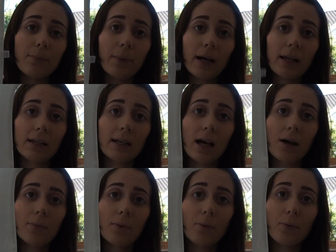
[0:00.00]

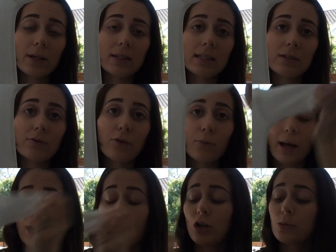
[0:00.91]
button-up onesies for my
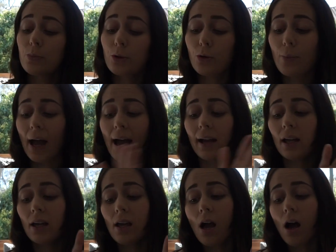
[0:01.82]
hospital bag.
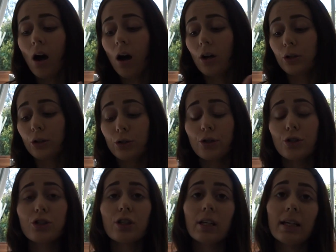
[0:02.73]

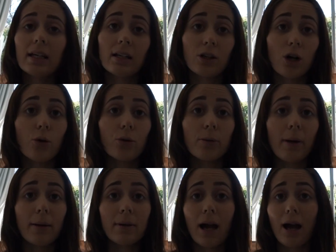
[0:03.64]
Usually in an older
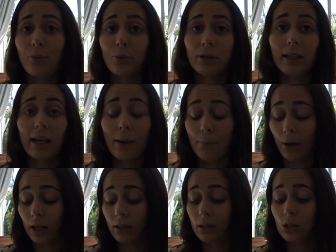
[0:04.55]
baby, I wouldn't get
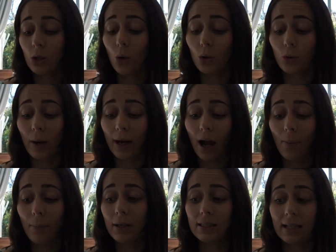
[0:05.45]
buttons all the way
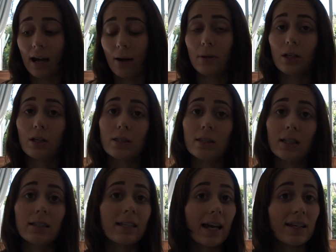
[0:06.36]
up and down because
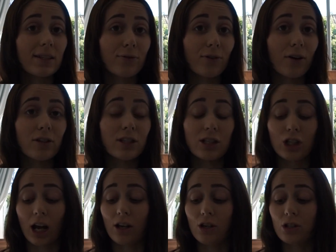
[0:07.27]
it takes forever to
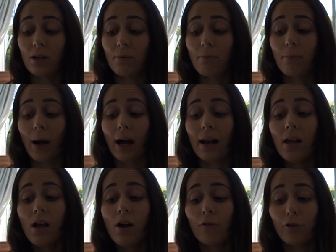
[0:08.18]
change them. But
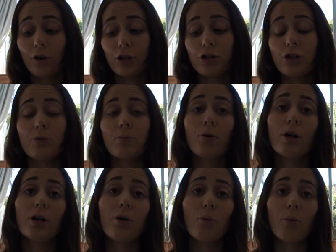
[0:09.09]
for a
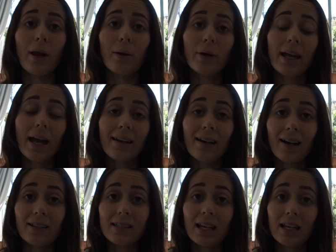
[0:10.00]
newborn, when we had
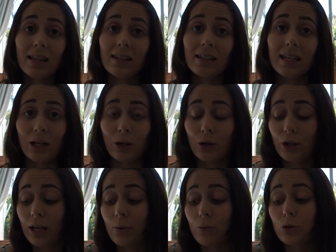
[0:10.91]
Hunter in the
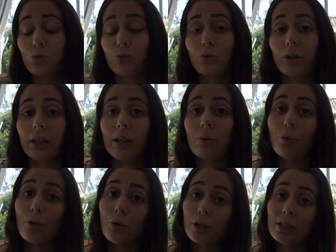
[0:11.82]
NICU, it was really
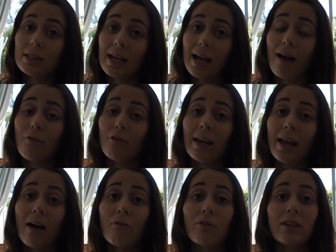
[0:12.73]
important to have an
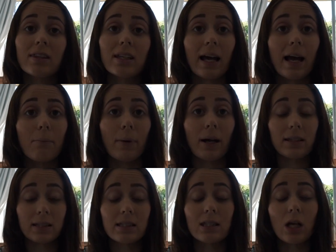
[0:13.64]
outfit that had
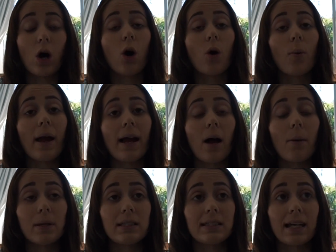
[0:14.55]
buttons the whole way up
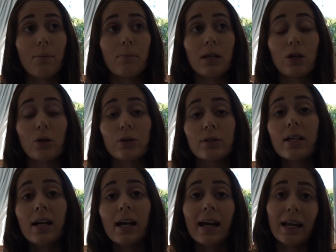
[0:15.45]
and down, because
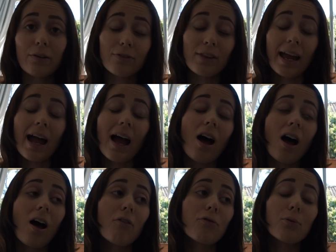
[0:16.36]
if they
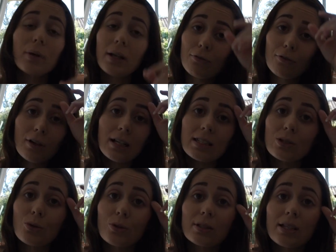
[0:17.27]
are, for whatever reason,
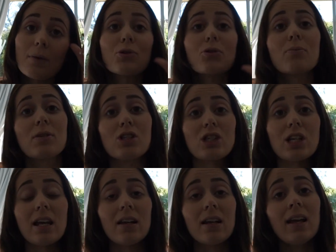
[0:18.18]
hooked up to a
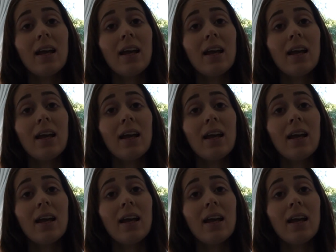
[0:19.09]
machine,